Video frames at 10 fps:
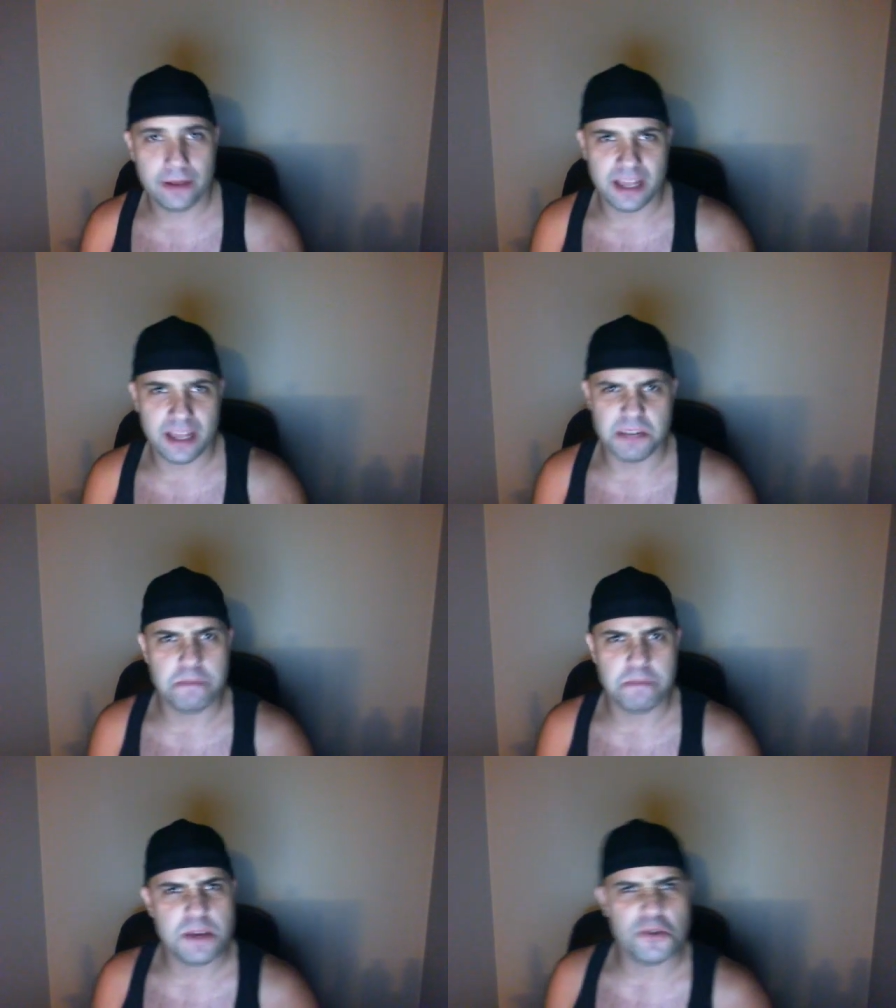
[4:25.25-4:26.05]
and
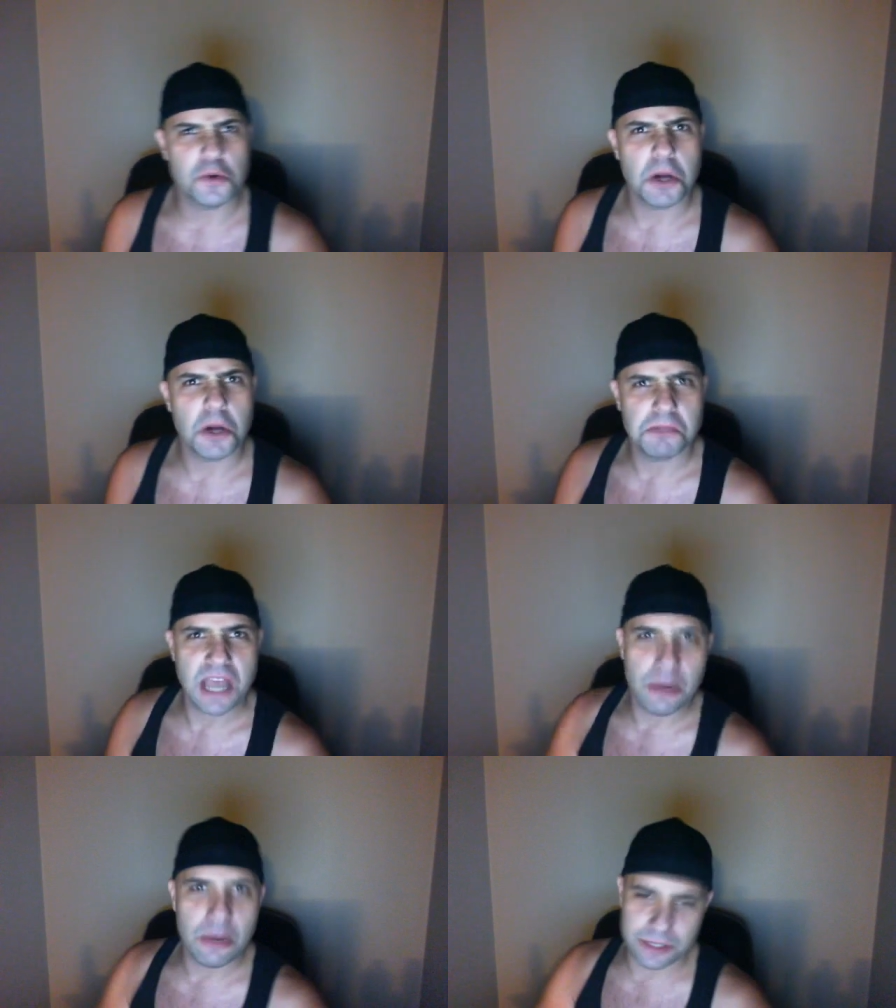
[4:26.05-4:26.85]
Nibiru comes
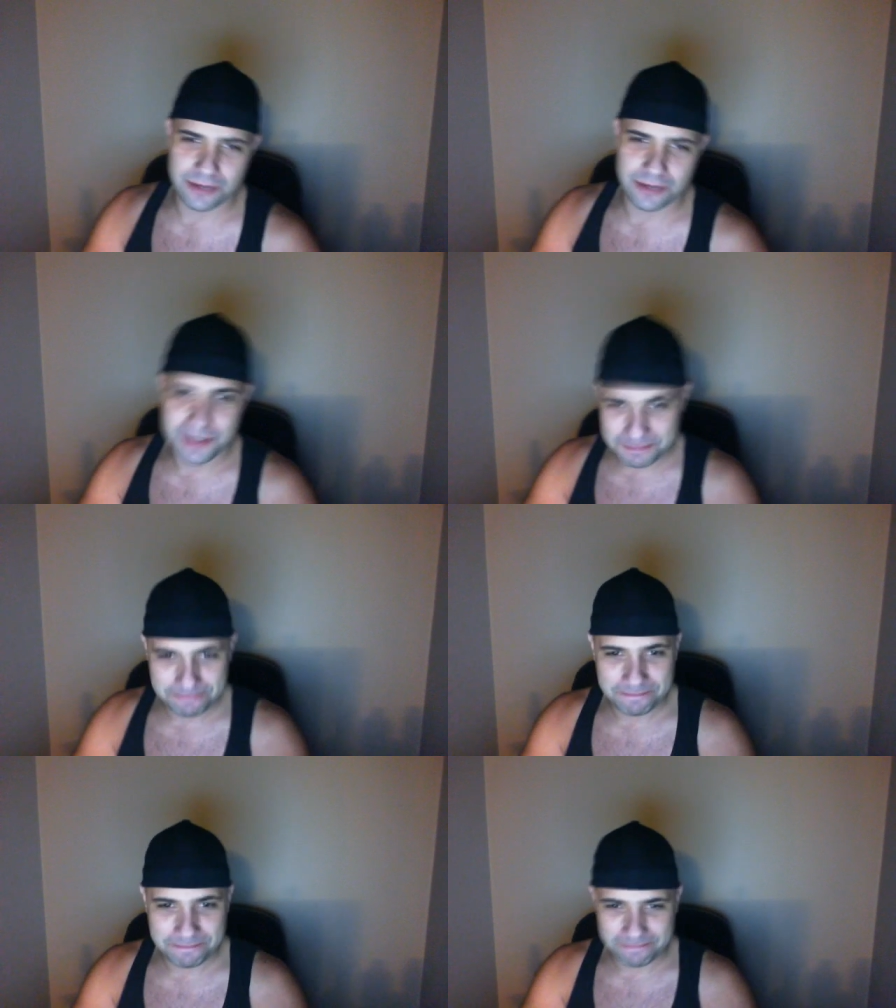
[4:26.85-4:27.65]
out.
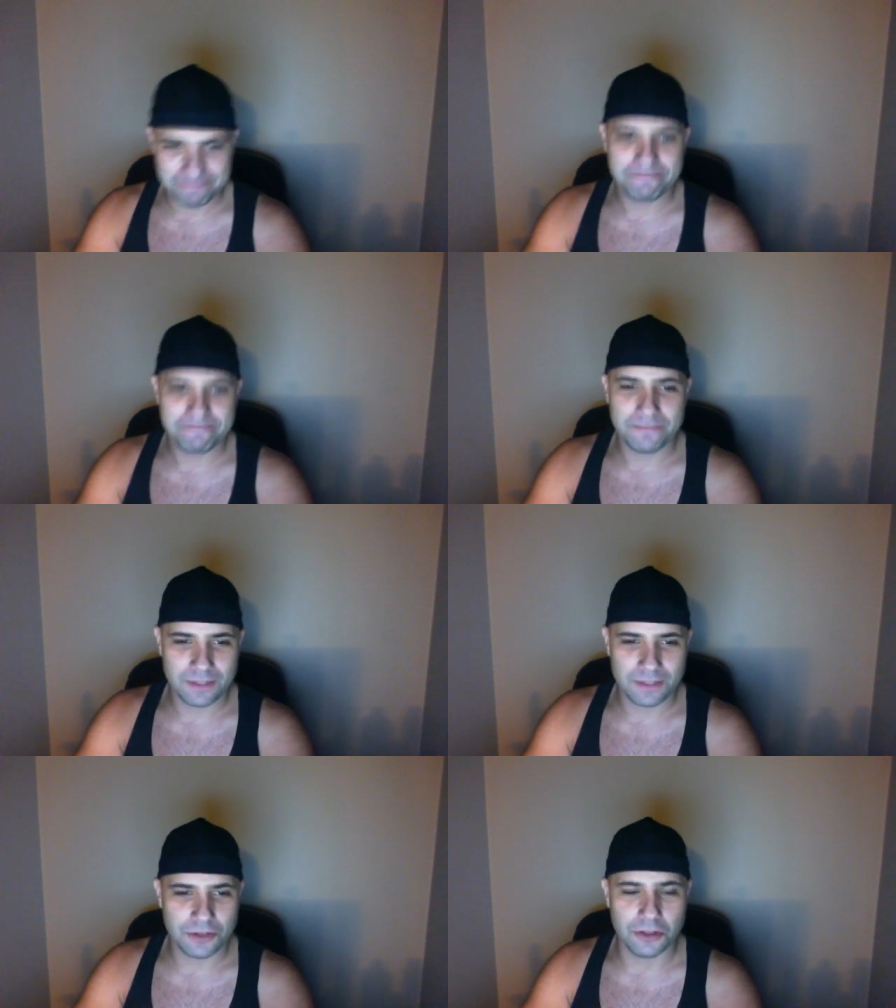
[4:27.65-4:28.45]

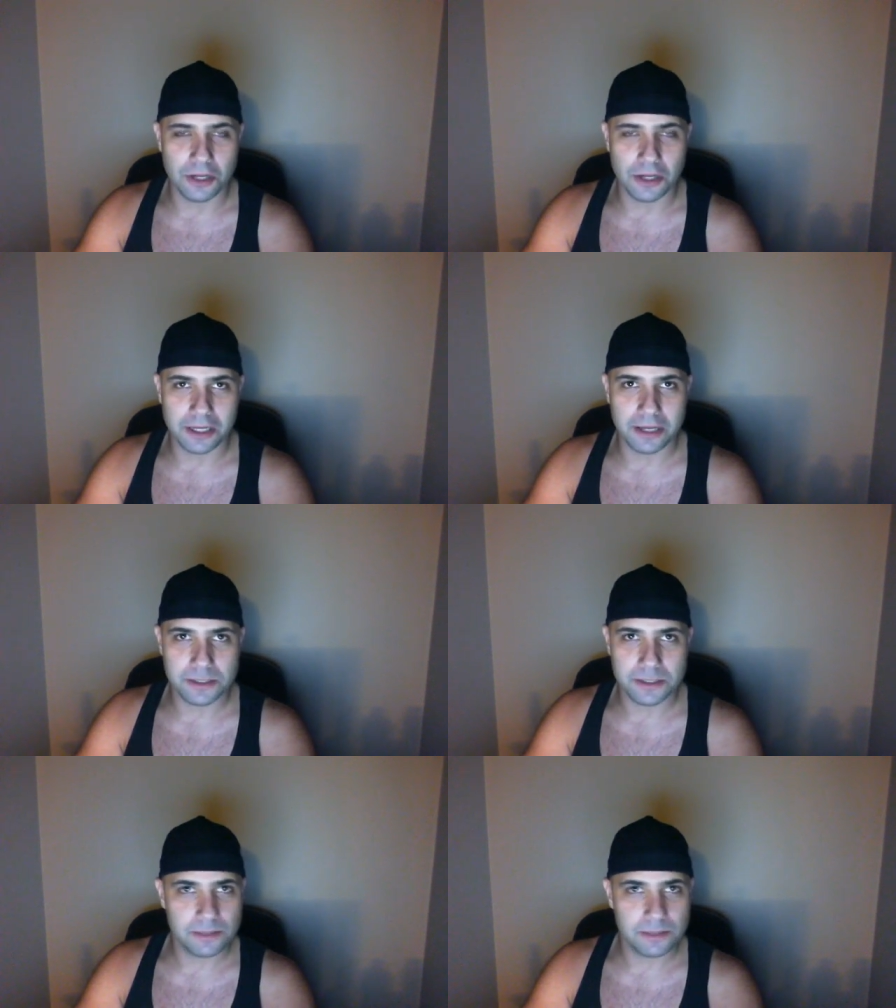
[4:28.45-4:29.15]
Good luck, guys.